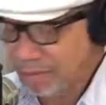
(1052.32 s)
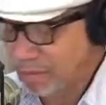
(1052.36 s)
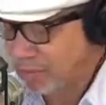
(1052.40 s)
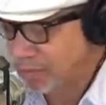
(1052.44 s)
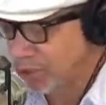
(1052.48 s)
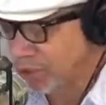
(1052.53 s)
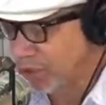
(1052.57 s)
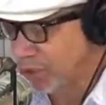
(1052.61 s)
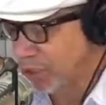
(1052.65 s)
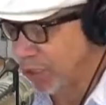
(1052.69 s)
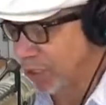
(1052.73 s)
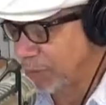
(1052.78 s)

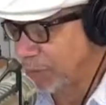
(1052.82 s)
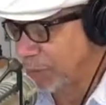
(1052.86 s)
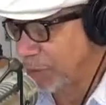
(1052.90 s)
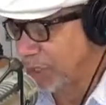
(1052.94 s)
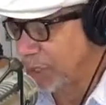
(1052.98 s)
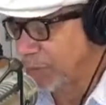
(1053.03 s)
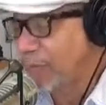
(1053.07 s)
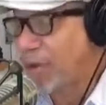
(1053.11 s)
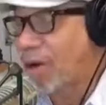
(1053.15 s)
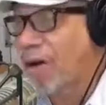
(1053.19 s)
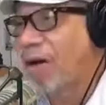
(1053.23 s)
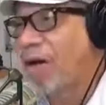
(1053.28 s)
to keep
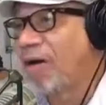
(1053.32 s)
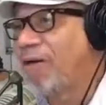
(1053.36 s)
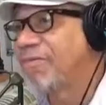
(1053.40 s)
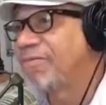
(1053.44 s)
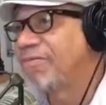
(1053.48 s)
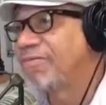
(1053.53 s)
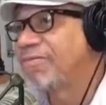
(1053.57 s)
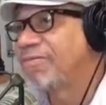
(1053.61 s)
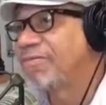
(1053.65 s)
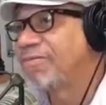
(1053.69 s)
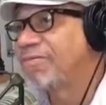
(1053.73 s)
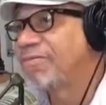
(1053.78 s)
him off
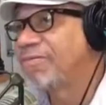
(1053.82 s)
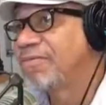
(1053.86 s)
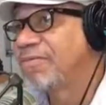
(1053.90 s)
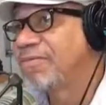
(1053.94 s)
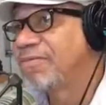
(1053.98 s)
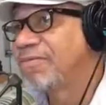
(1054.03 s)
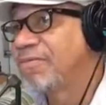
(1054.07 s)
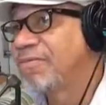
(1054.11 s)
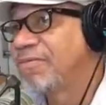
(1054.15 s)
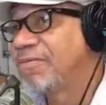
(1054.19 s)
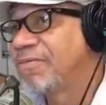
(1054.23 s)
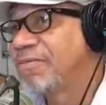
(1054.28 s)

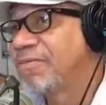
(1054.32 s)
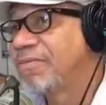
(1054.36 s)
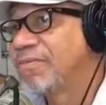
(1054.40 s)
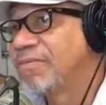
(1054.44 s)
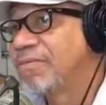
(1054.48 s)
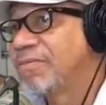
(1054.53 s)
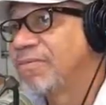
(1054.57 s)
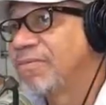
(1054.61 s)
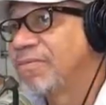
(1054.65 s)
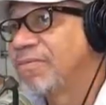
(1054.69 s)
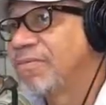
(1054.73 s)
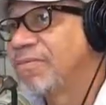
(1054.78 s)

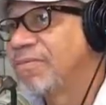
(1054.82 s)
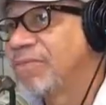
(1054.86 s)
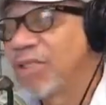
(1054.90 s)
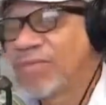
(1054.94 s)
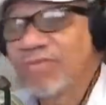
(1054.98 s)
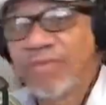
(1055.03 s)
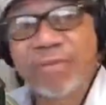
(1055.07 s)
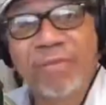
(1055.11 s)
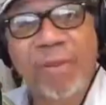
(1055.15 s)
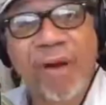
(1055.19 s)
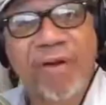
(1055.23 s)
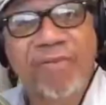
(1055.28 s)
the
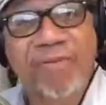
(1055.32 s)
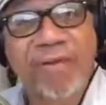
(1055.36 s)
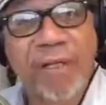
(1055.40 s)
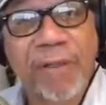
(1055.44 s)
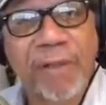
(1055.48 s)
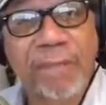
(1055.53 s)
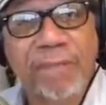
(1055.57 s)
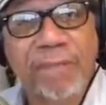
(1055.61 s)
football field.